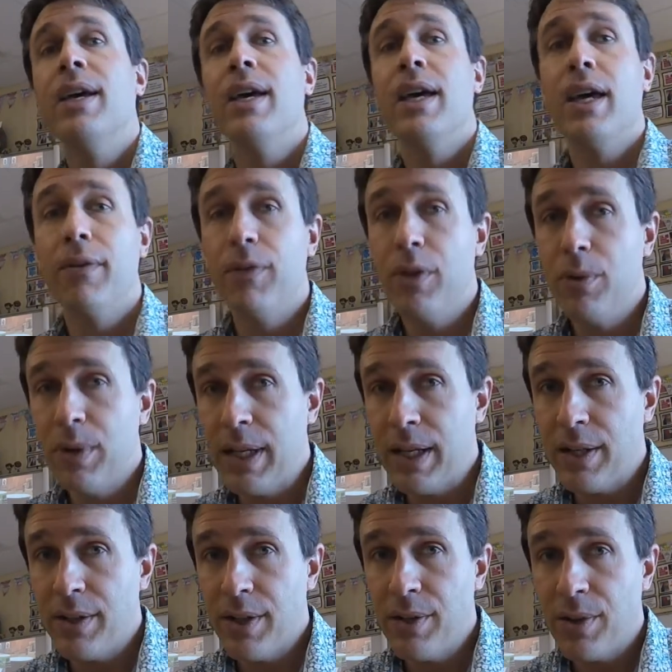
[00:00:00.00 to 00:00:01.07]
If you need
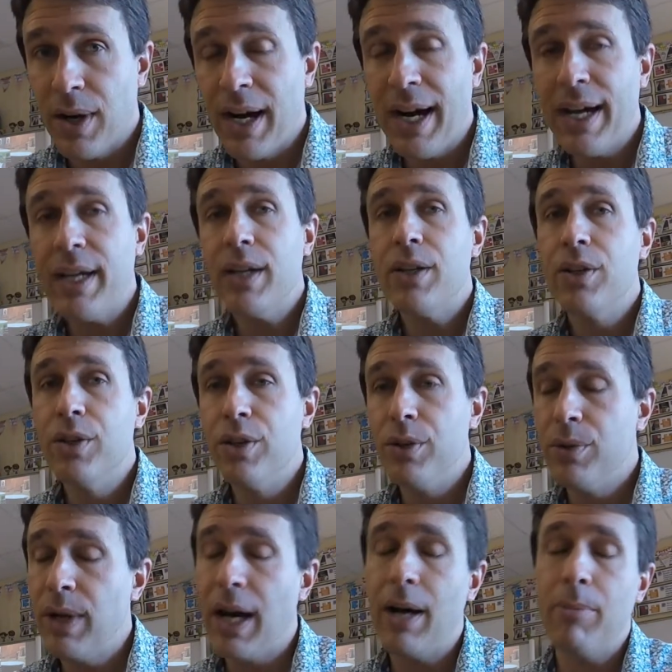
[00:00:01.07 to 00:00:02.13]
it to dry, do
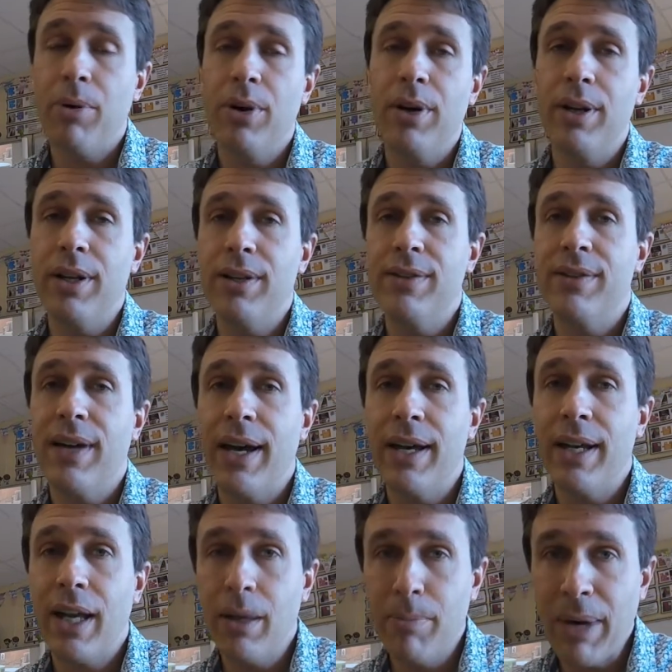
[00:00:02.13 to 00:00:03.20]
not put it inside
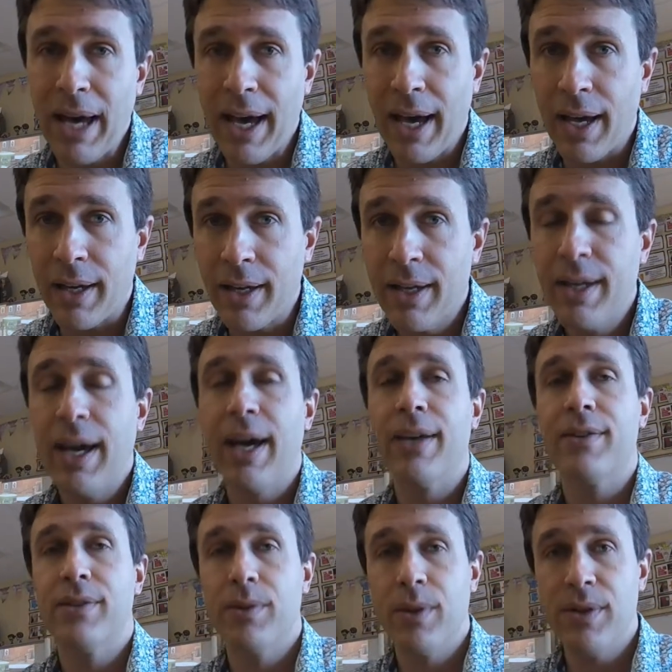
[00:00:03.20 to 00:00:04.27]
a bag.
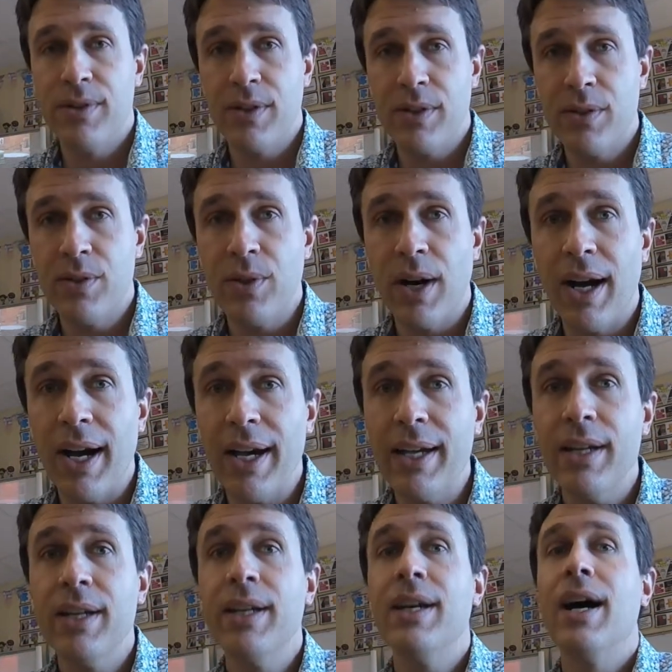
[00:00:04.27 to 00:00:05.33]
As soon as it's dry,
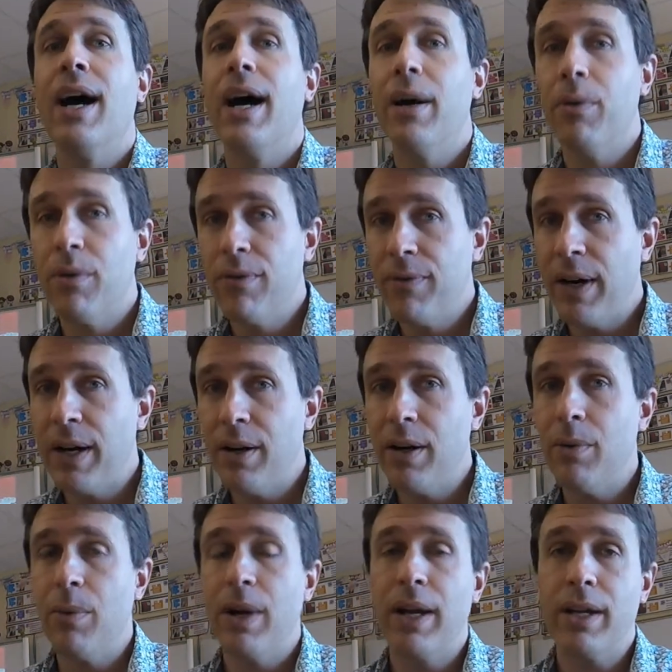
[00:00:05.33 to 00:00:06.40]
I will fire
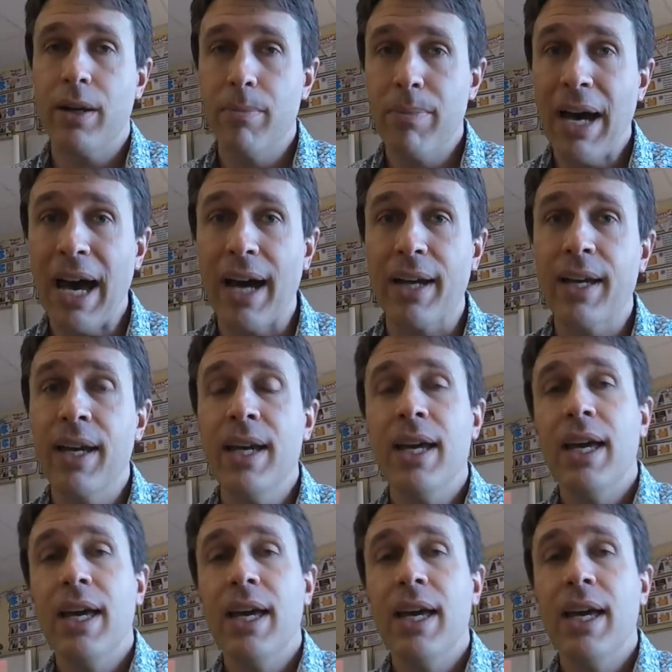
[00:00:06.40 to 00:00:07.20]
it when I come back.